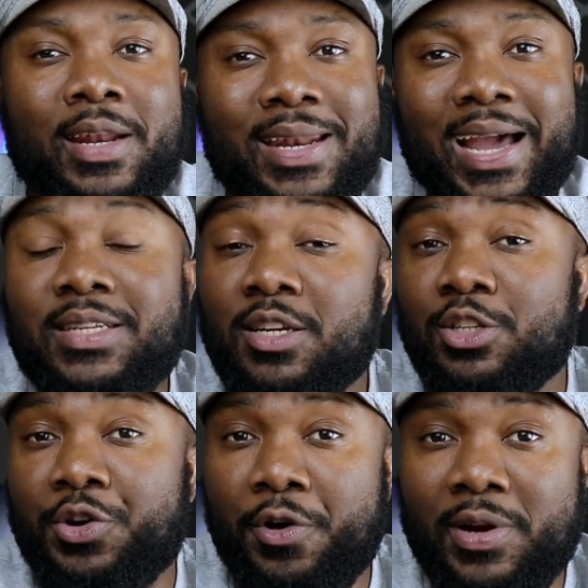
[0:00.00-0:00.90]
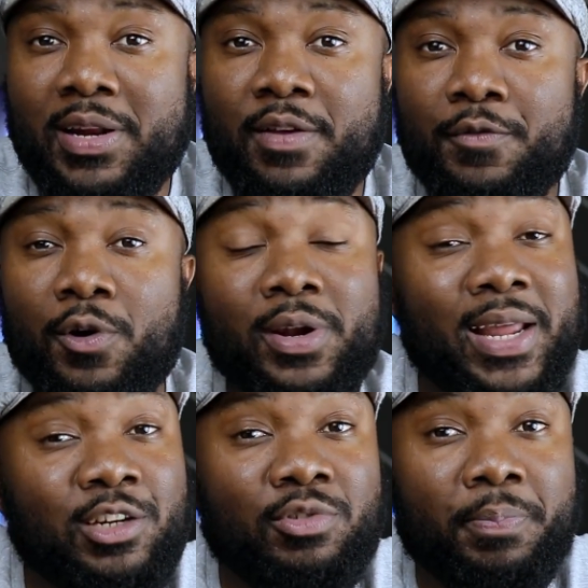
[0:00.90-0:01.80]
a nice alternative or a
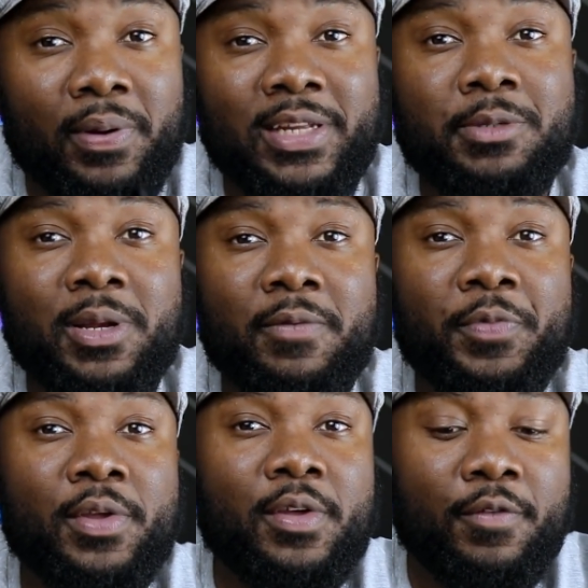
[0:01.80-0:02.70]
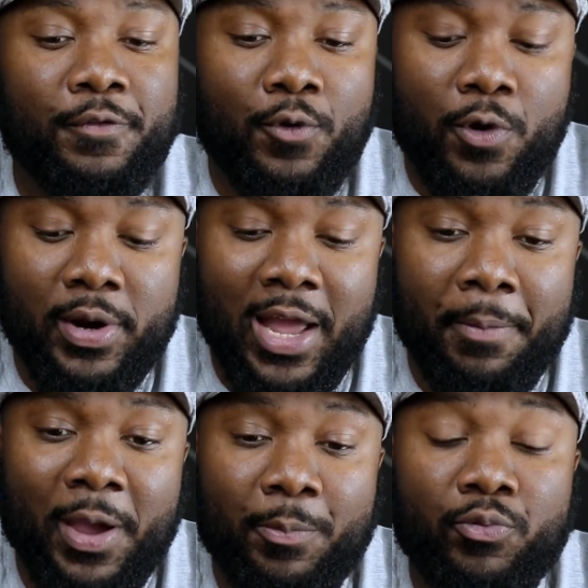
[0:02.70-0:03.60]
nice replacement for an
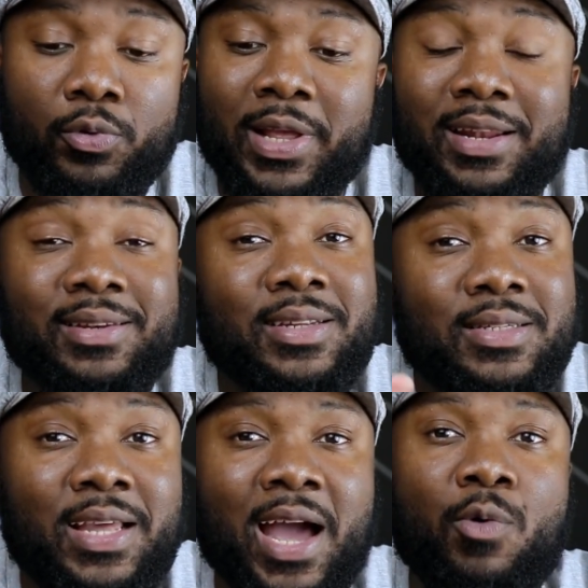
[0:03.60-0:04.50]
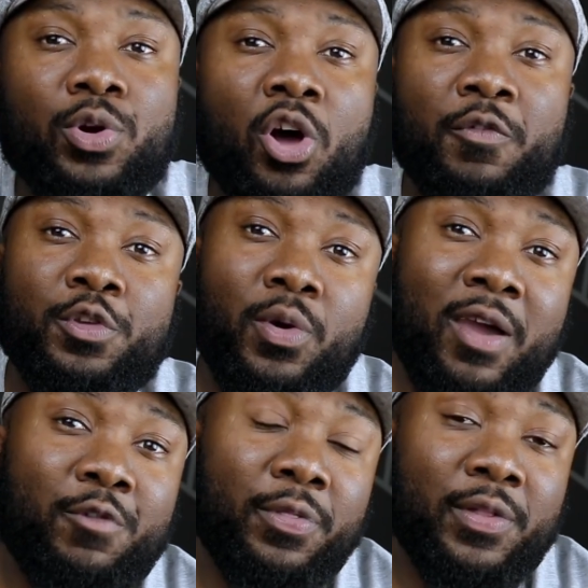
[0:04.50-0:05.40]
iPad Pro, that this guy would offer you
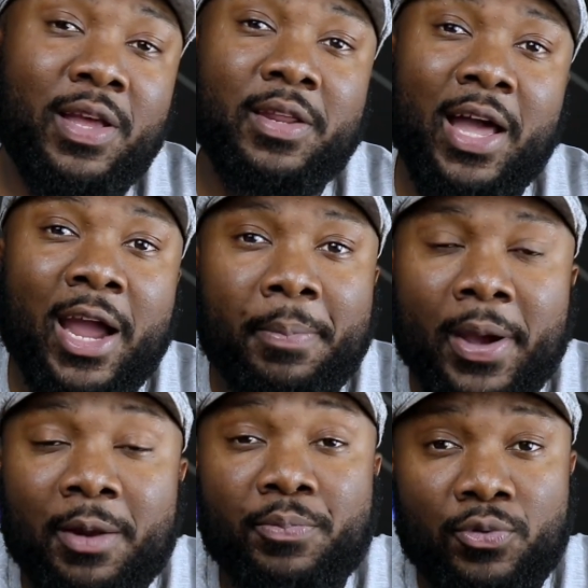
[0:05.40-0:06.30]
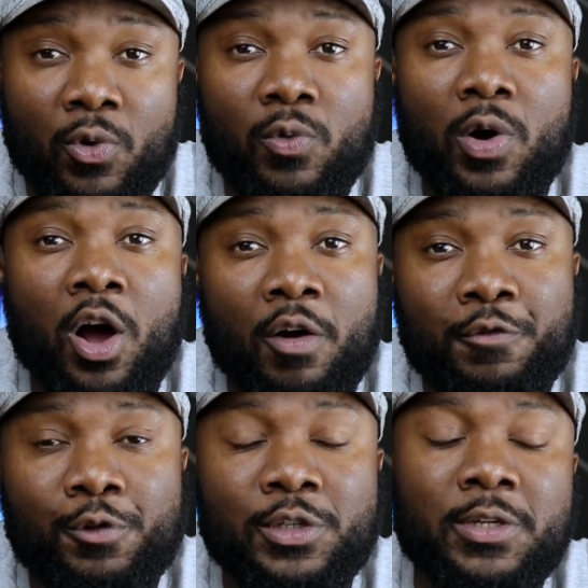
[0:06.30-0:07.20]
everything that the iPad Pro
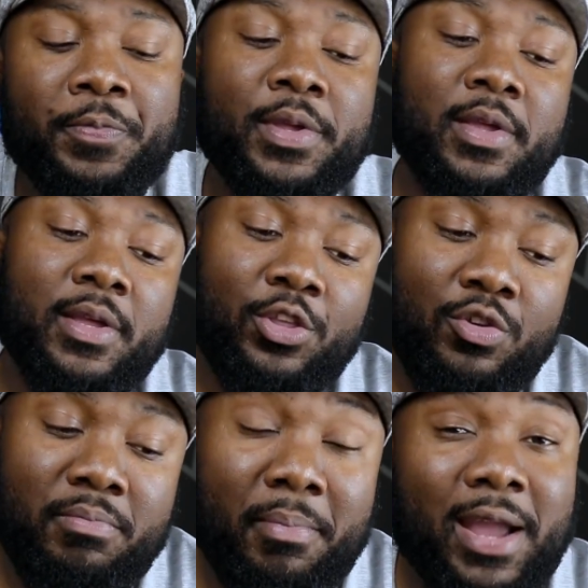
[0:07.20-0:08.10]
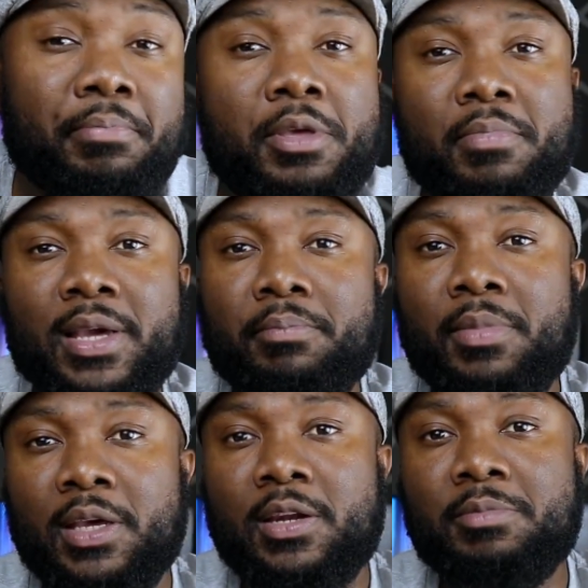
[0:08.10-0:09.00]
offers, you might be
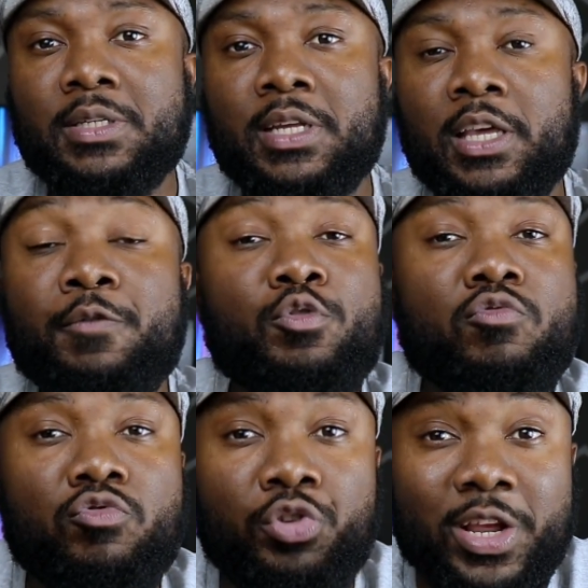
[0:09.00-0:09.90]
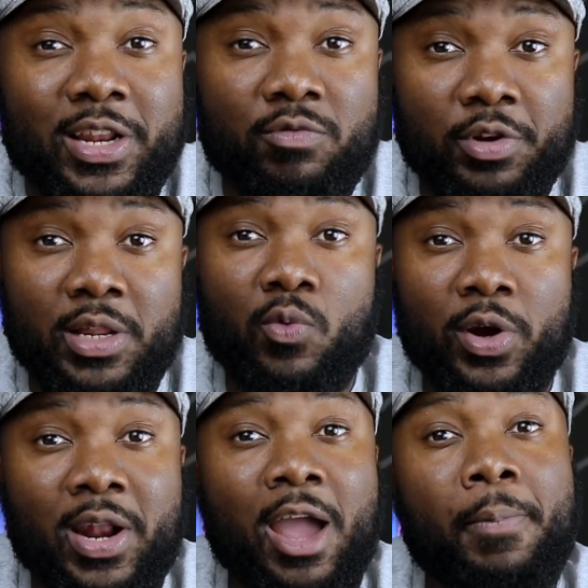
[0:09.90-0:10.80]
making a mistake. If you really, really
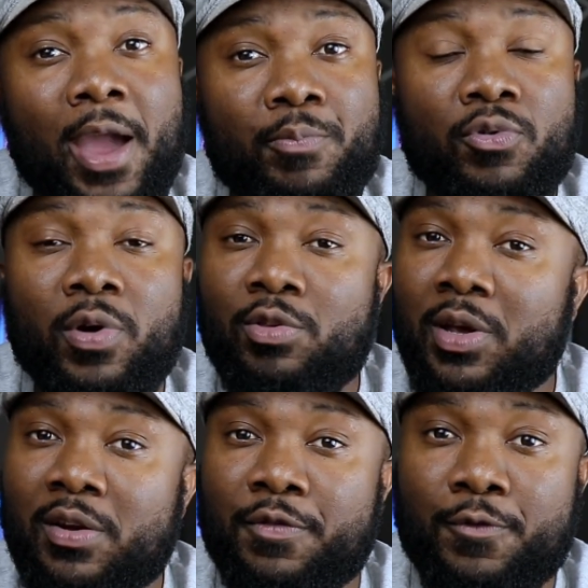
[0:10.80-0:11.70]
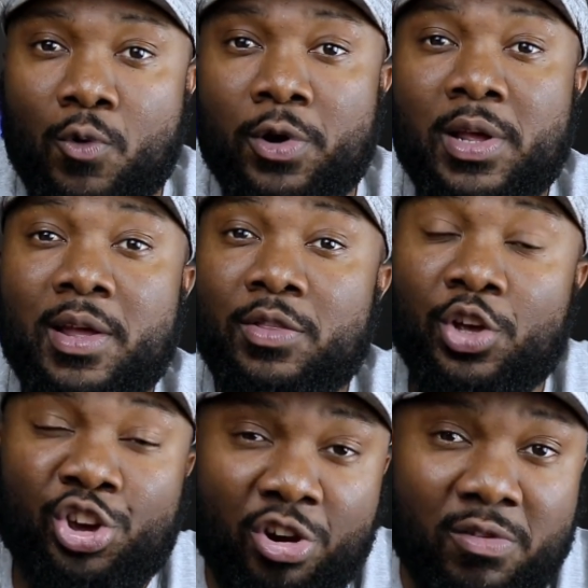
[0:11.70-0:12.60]
want an iPad Pro and you can afford
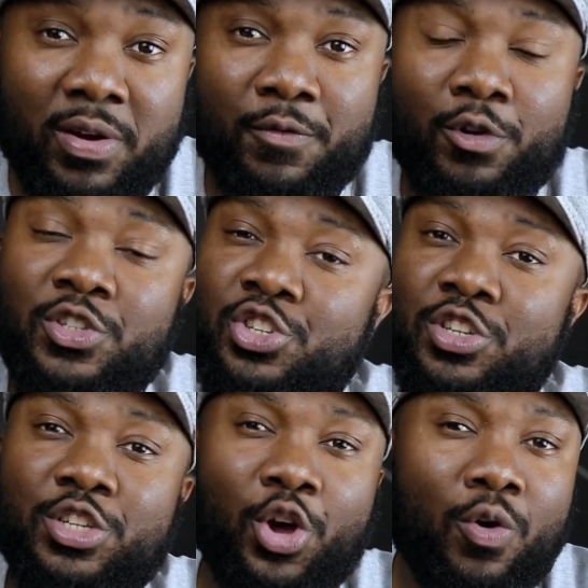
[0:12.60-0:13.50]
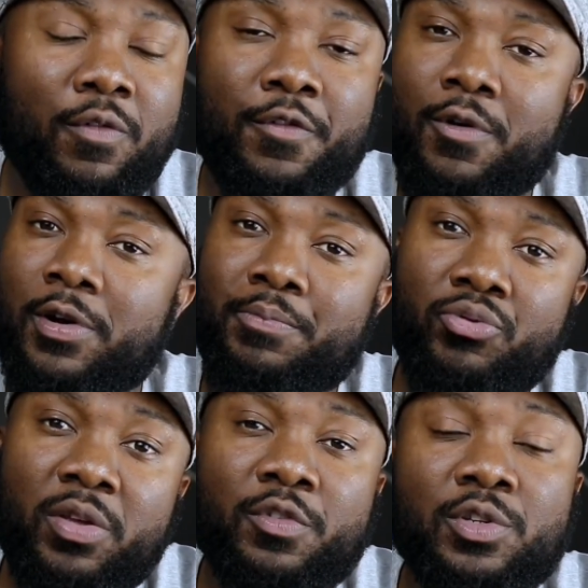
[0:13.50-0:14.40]
the current version, just go for the
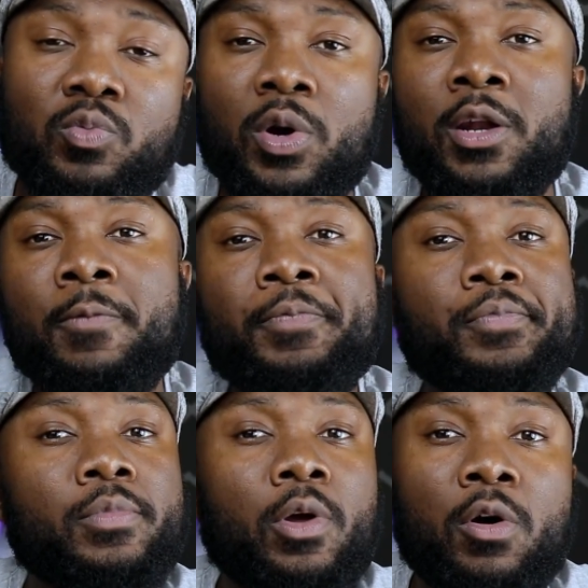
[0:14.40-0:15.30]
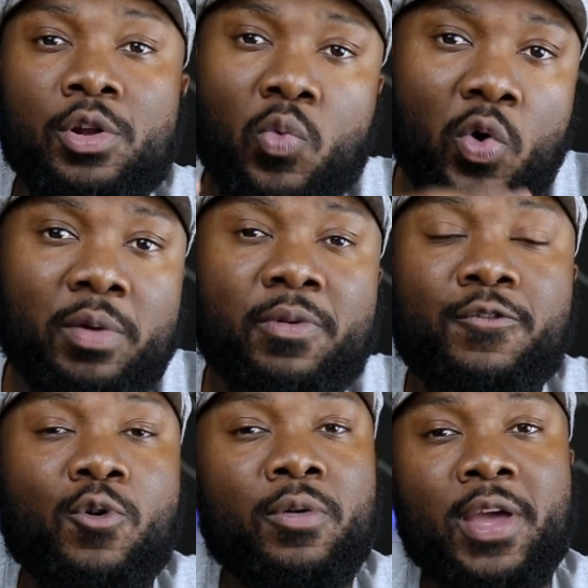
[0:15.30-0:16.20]
previous one or the one
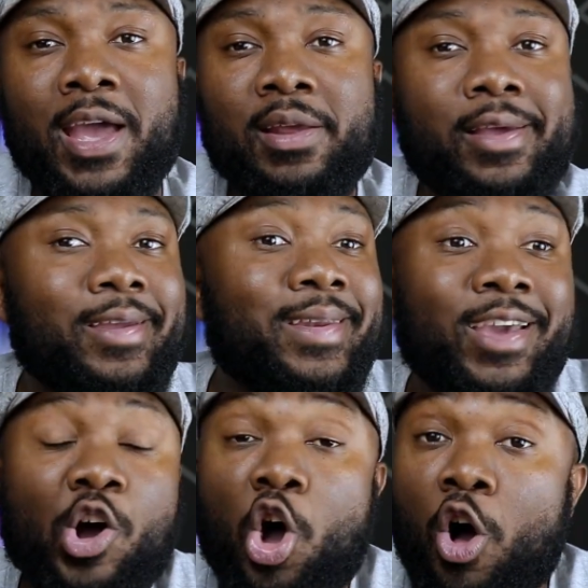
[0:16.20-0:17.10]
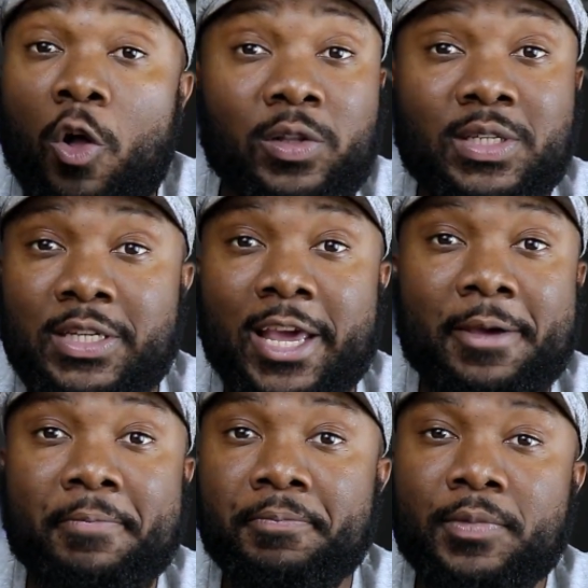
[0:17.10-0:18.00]
before that. They are all the
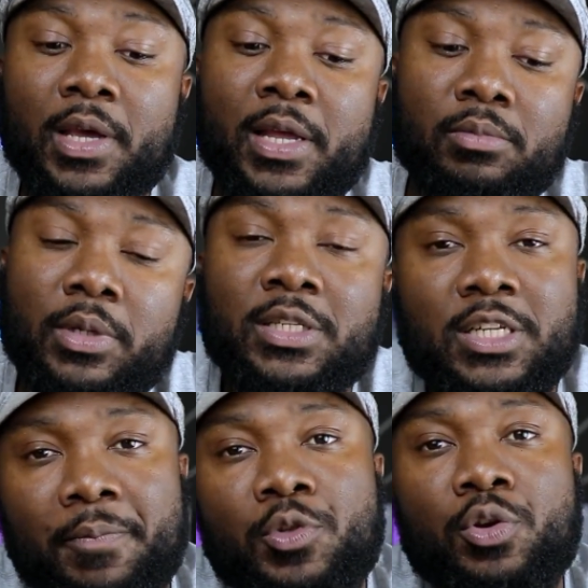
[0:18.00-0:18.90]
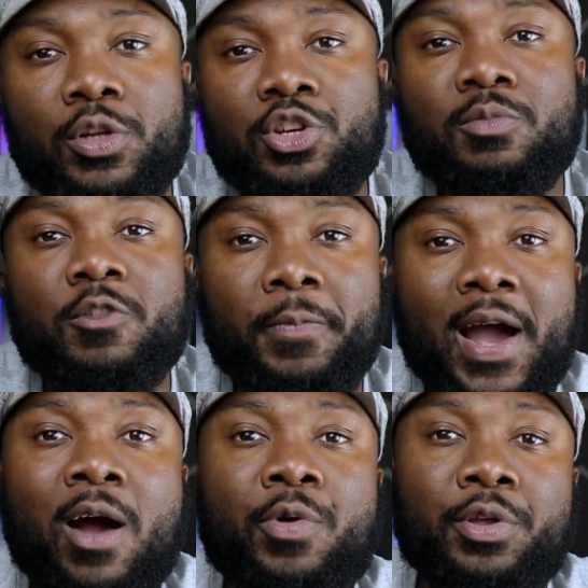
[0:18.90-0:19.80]
same, except, in terms of
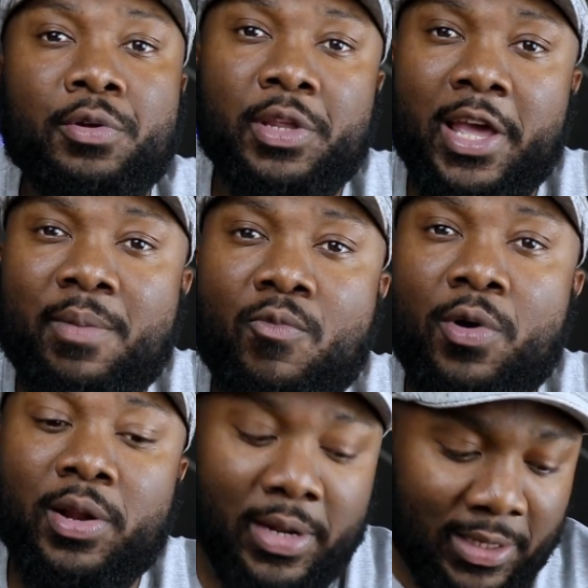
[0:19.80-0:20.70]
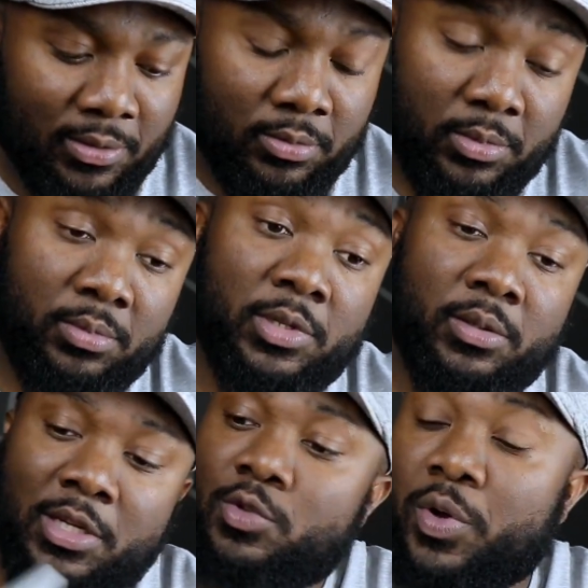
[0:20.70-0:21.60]
power, the M1, like
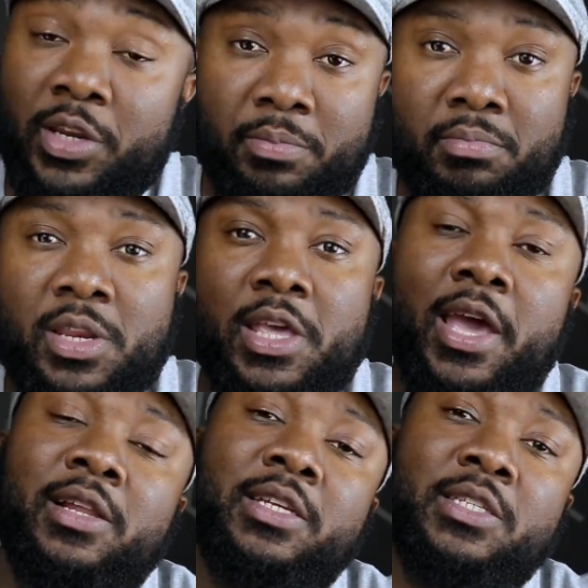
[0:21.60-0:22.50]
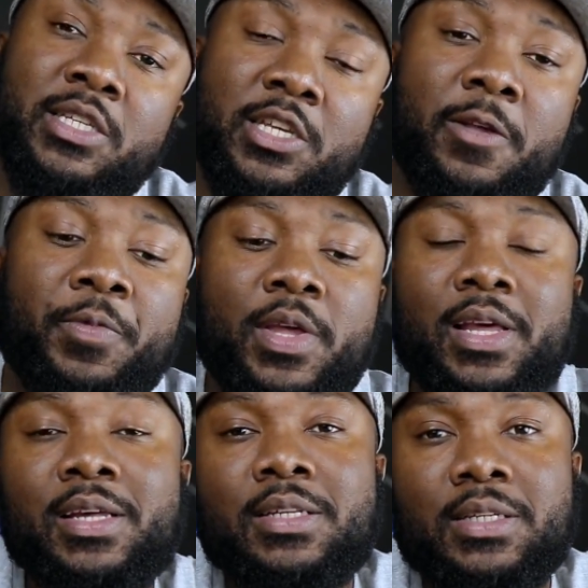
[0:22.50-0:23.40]
this one, the mini LED,
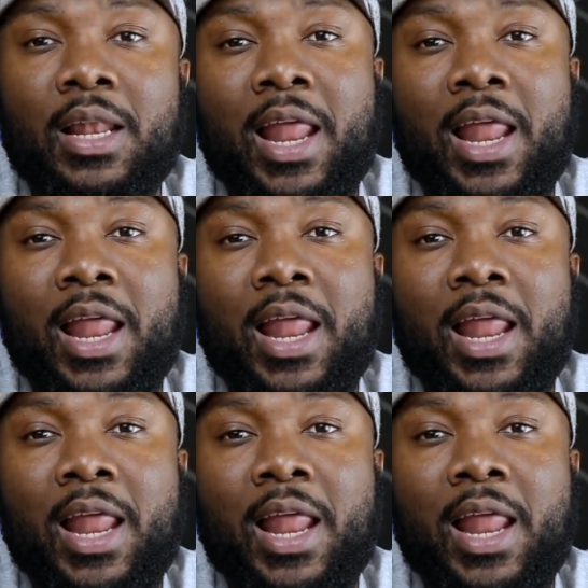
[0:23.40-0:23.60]
is